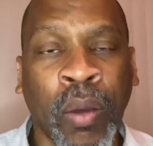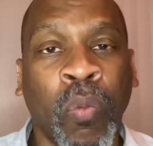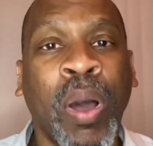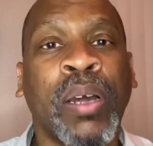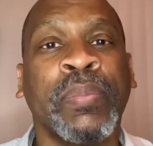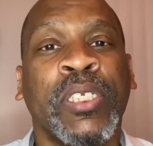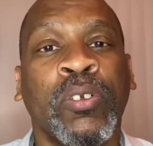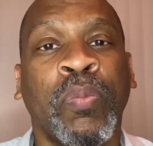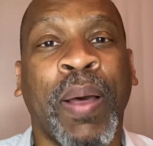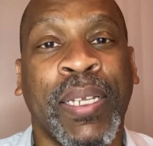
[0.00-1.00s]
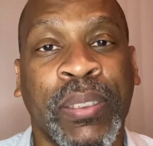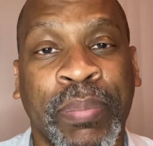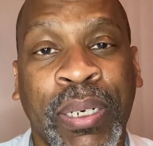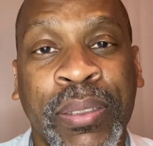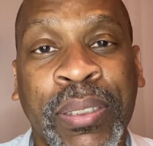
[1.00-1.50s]
Welcome to New
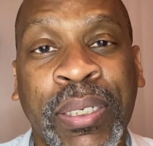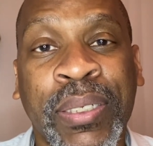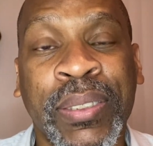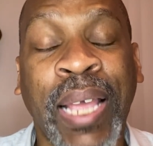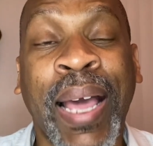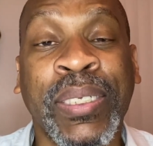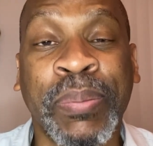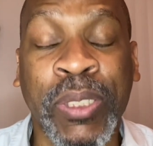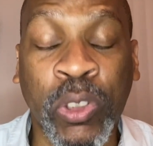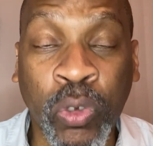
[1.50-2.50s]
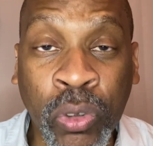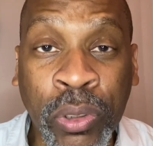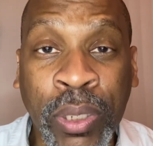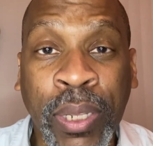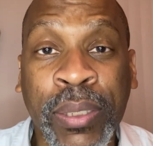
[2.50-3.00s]
Possibilities. I speak
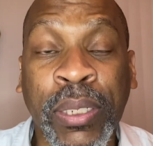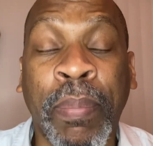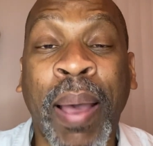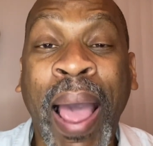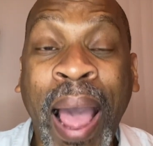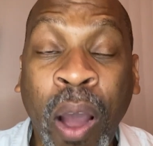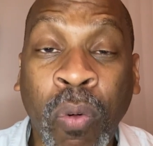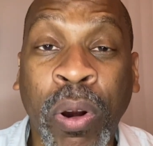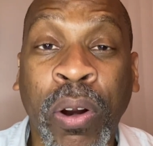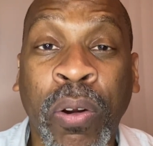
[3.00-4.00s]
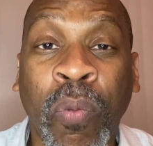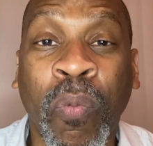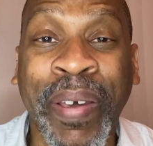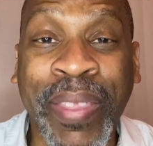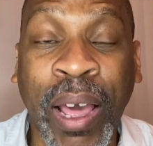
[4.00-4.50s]
truth to power
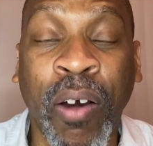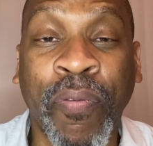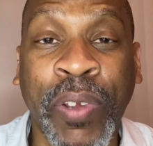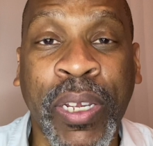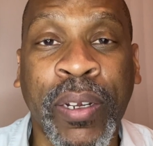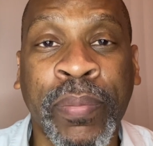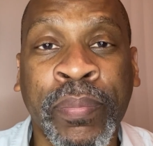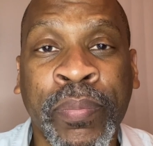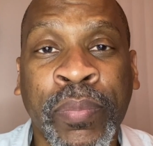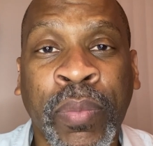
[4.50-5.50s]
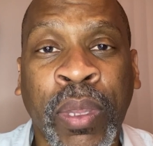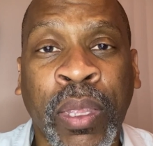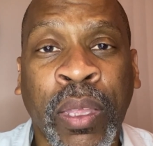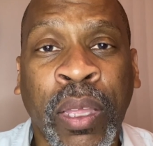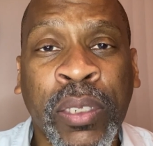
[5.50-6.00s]
without fear.
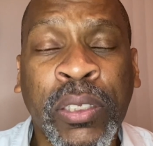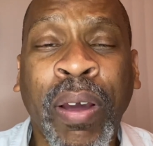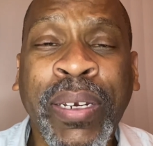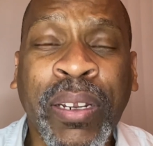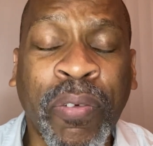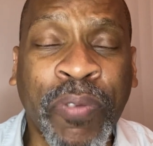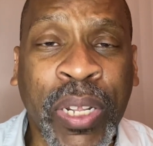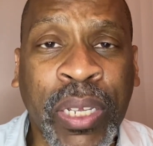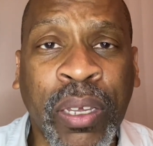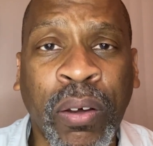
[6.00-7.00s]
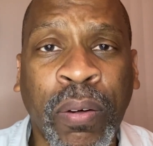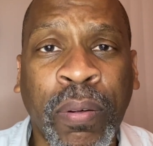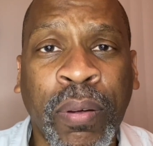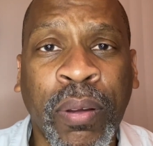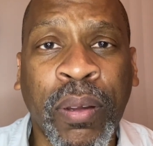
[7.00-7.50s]
So I did a video
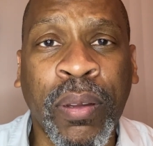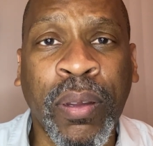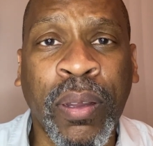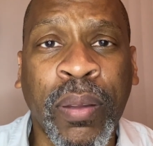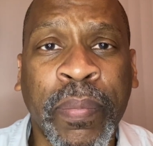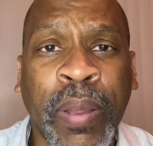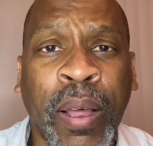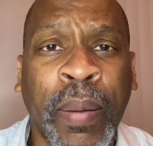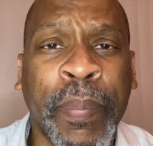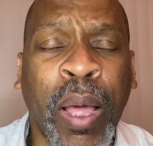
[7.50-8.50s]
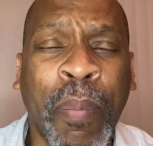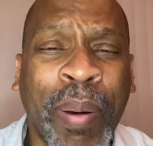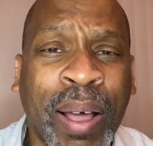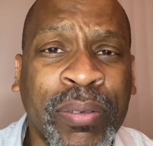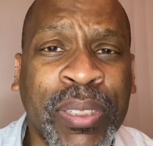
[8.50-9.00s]
um,
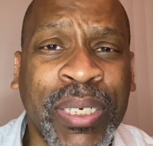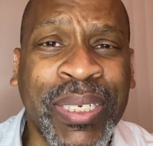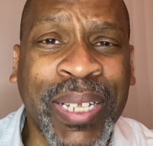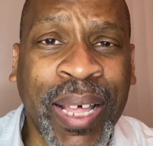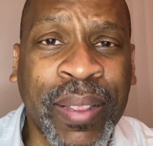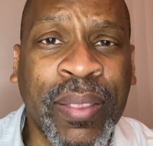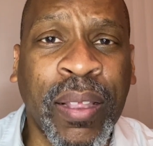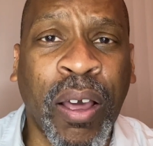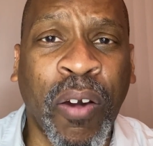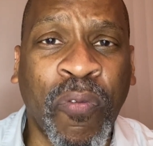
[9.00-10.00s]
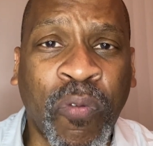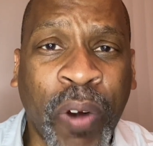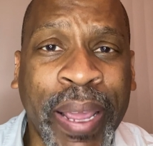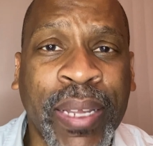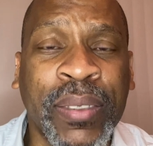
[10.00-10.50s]
about the death of
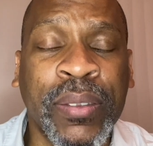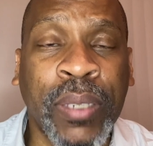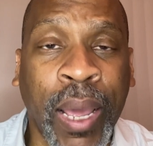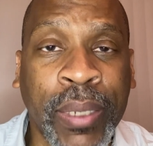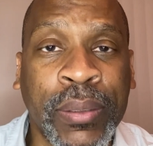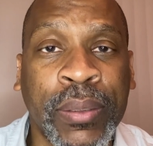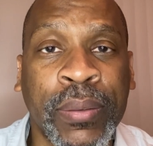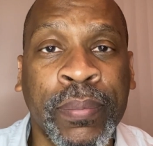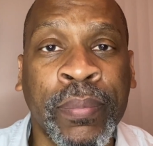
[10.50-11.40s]
Frank Tyson.